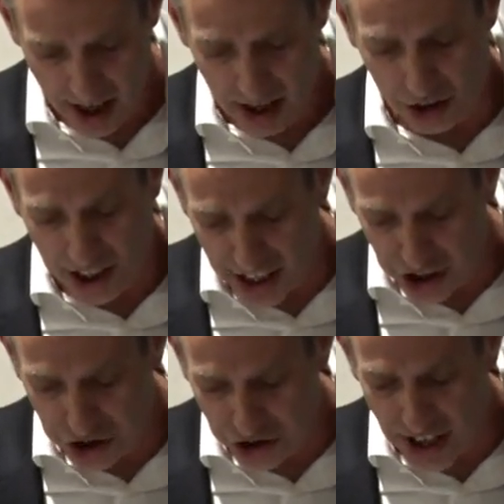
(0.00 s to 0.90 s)

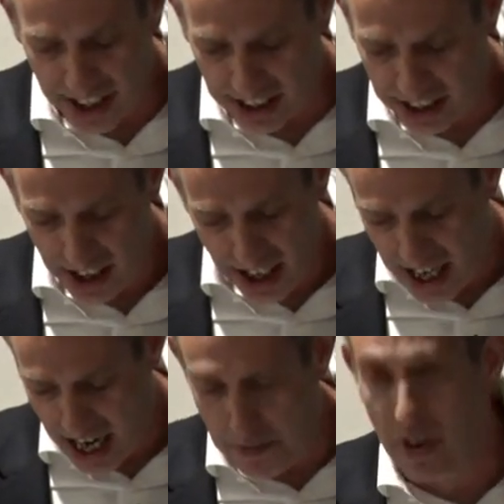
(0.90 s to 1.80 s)
location tracking,
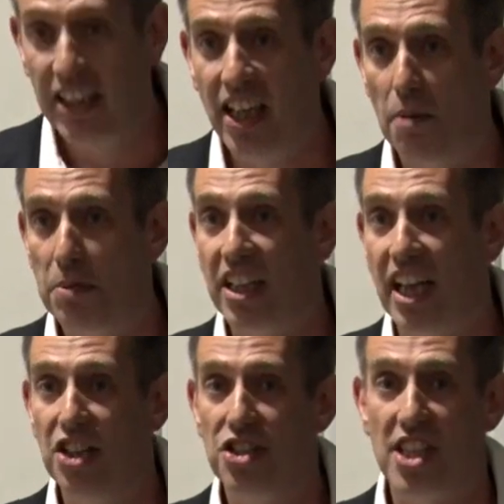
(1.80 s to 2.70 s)
and many
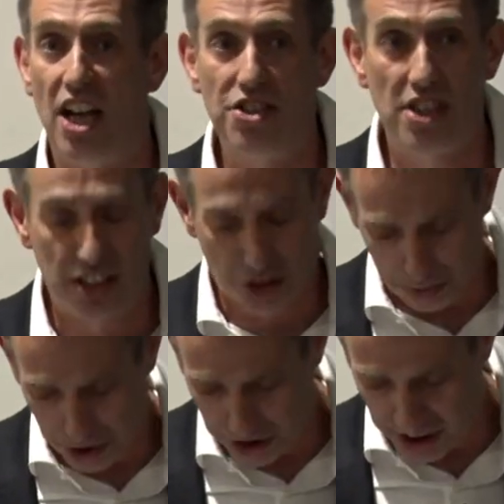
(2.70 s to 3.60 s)
applications outside
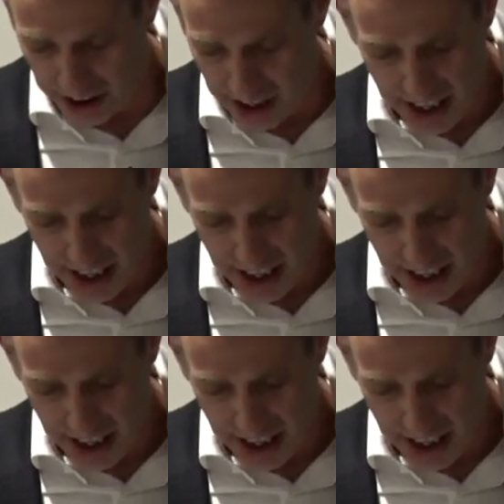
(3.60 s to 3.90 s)
computing,